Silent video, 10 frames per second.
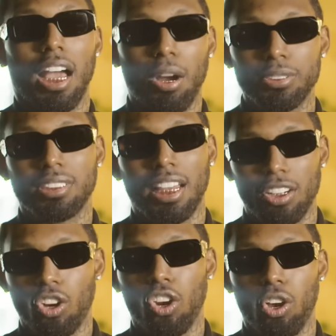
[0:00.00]
How is that
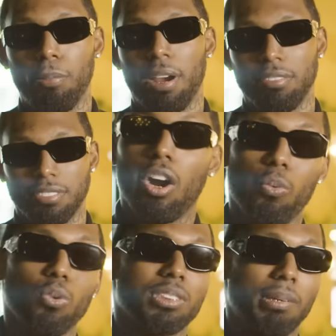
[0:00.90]
not a lot, bruv? Her
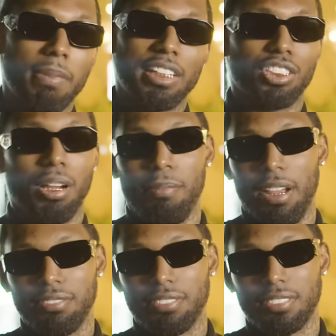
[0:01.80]
walls are mash up, bruv.